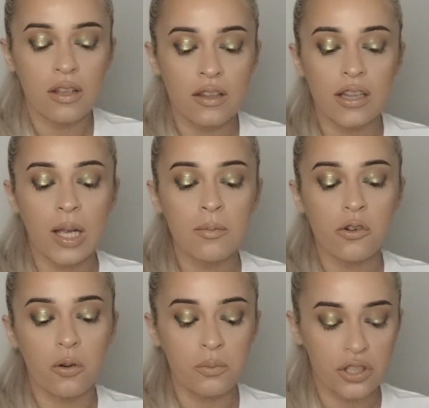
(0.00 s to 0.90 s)
The lime
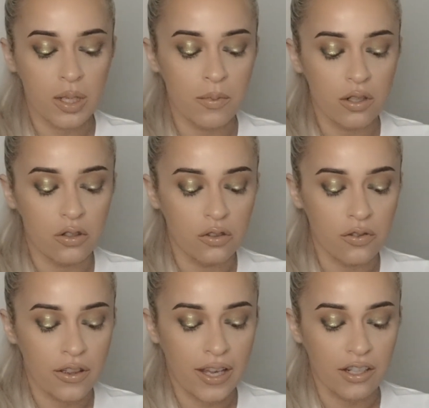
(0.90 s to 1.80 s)
chrome shimmer
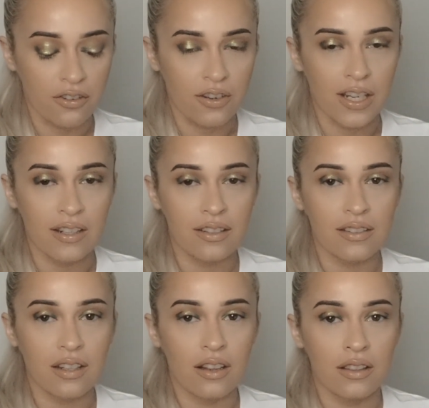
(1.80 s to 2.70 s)
over that
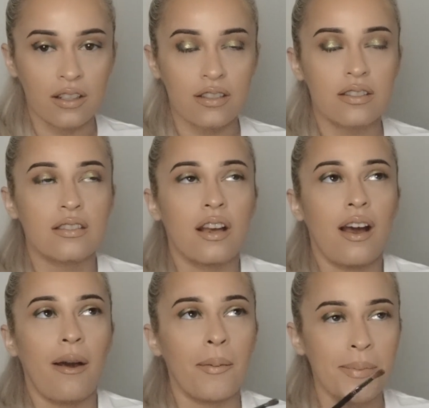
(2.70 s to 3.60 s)
green looks
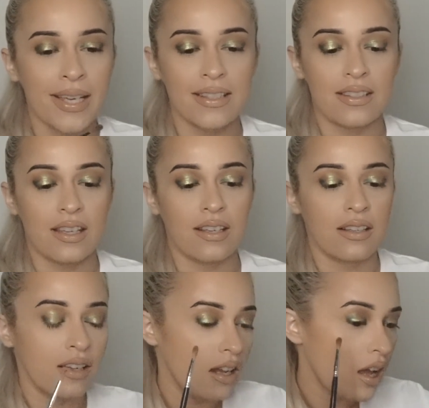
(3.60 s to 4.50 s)

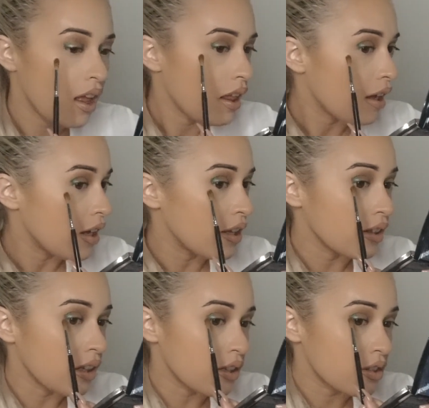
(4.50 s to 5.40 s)
amazing.
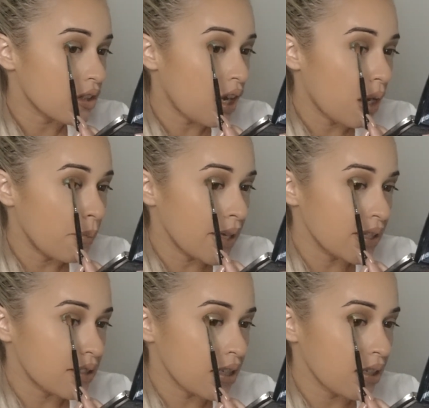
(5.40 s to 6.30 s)
It looks
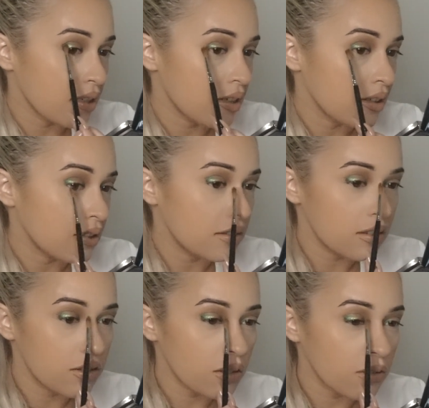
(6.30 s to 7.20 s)
amazing.
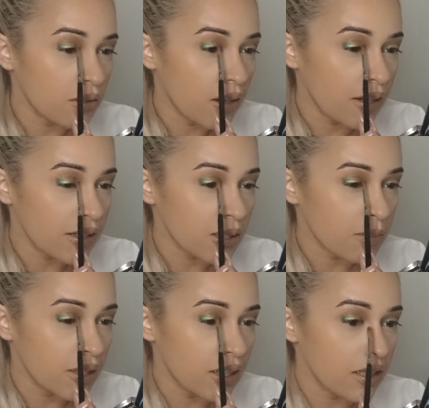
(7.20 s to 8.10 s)
Don't know how to
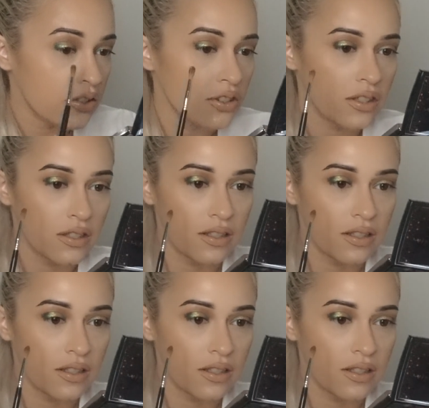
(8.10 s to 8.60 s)
explain it.